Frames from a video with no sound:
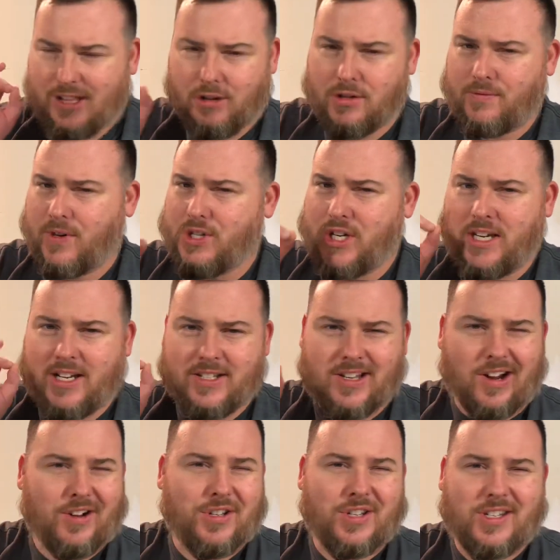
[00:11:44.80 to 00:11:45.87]
Those Virginias
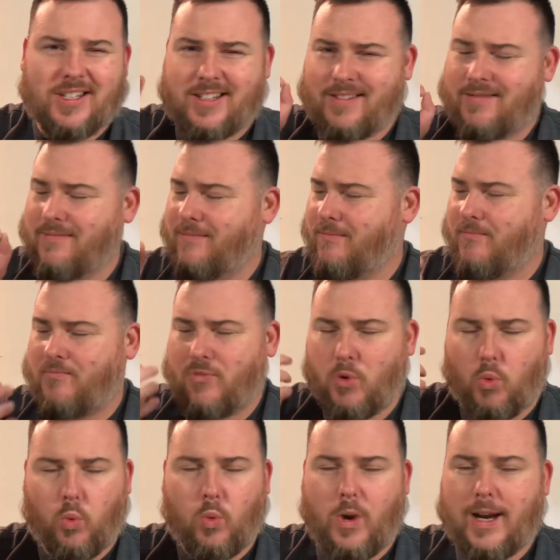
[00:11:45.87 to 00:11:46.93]
are
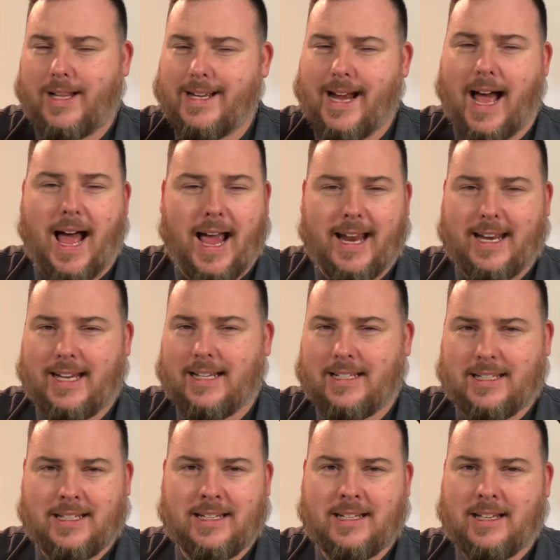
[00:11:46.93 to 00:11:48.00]
really
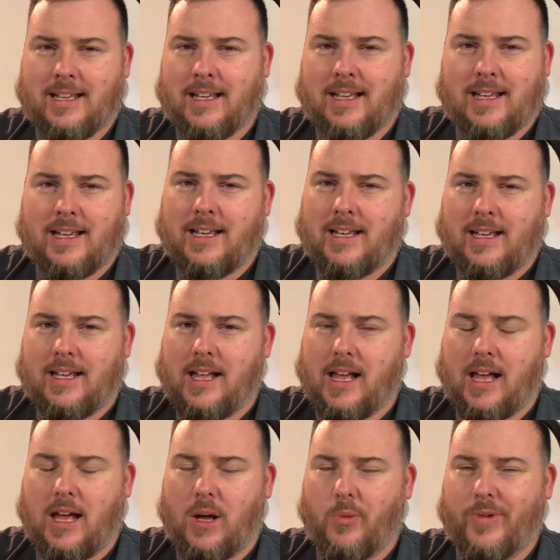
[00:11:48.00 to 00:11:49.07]
hiding
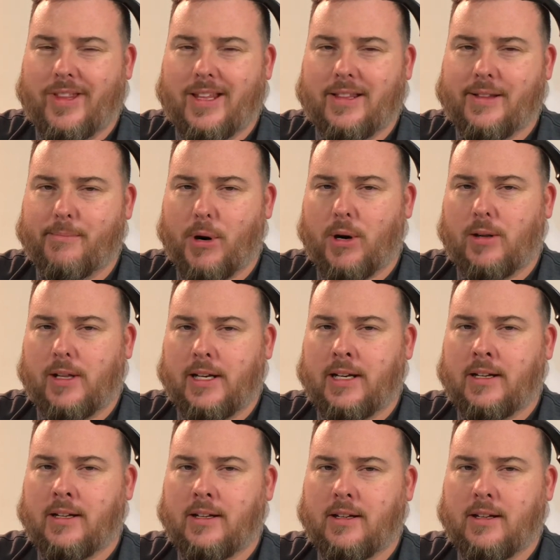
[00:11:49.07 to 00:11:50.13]
uh, within the
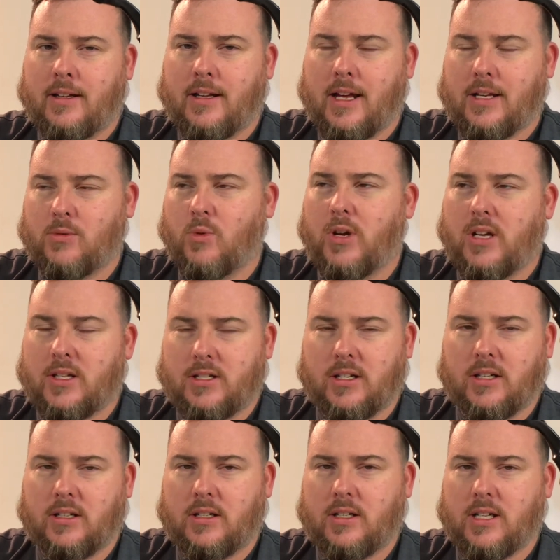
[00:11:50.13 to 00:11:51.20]
Burley as well as
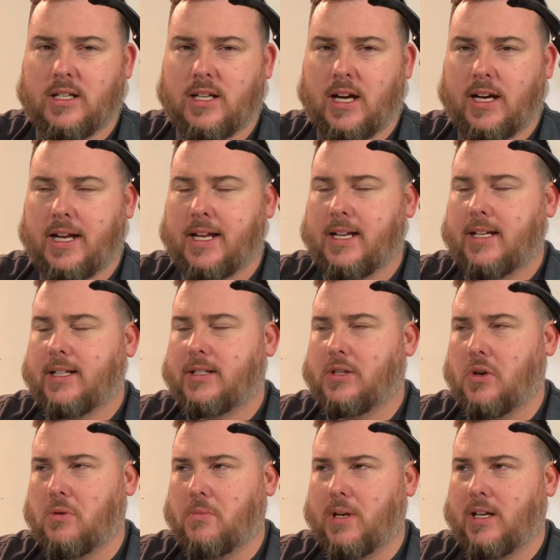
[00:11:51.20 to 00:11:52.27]
the Kentucky.
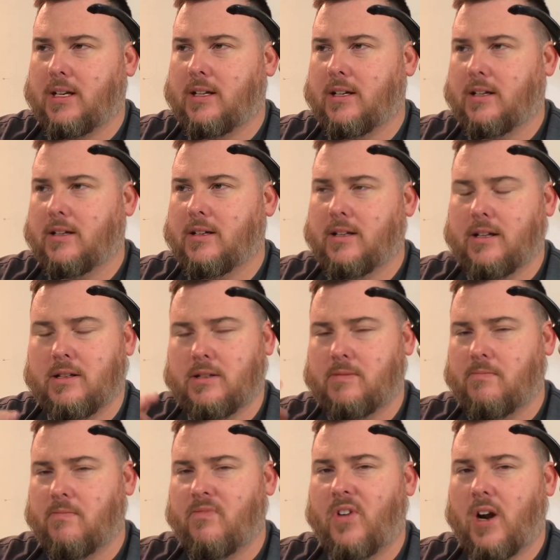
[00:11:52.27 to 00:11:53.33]
So I mean, the, the, it's
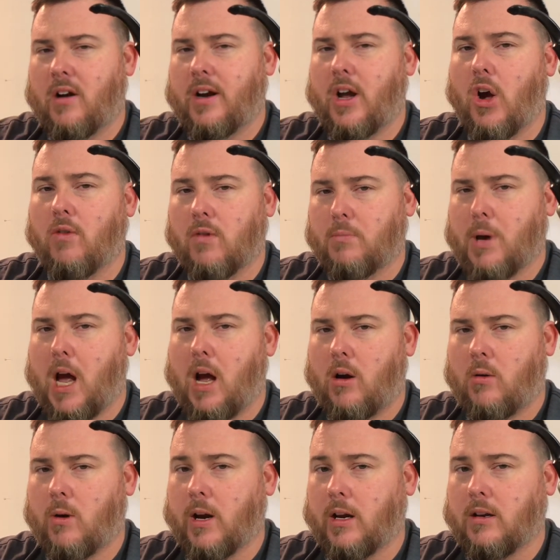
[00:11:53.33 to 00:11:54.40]
very
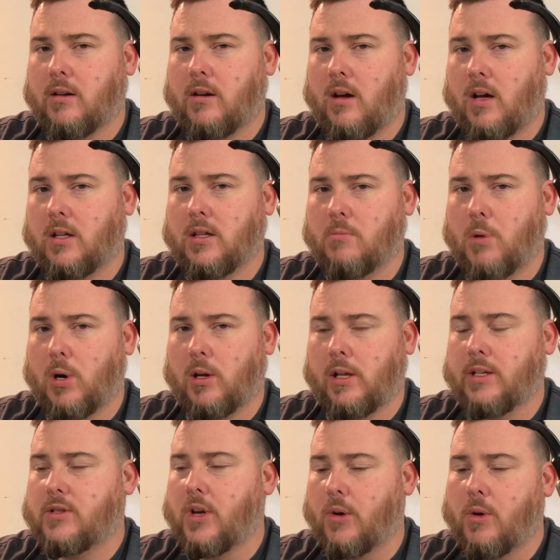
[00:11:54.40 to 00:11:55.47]
overpowering on the
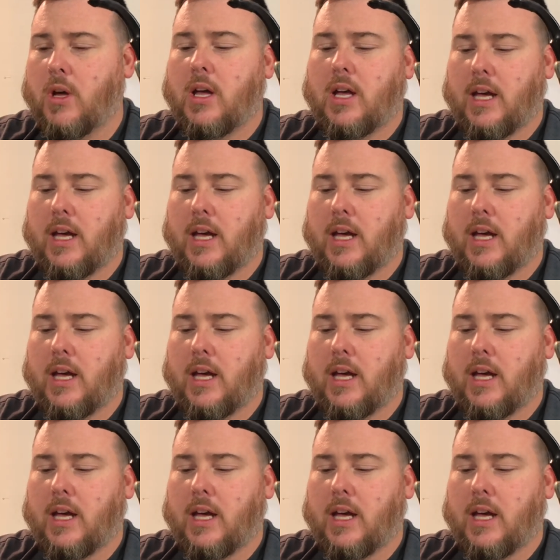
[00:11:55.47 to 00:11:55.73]
Burley. So